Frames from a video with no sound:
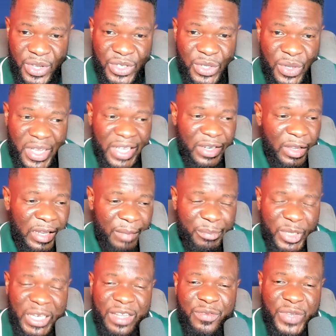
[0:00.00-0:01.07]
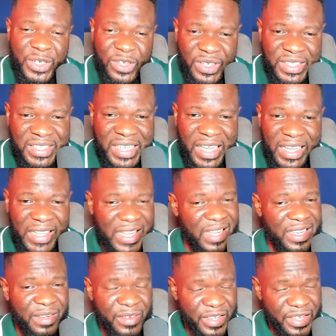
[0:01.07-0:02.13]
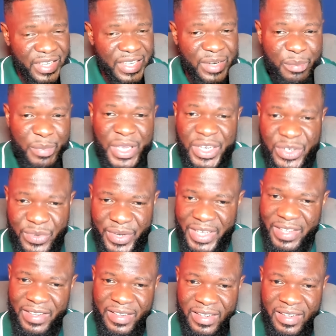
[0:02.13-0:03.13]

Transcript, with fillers: You cannot be living your entire life in misery.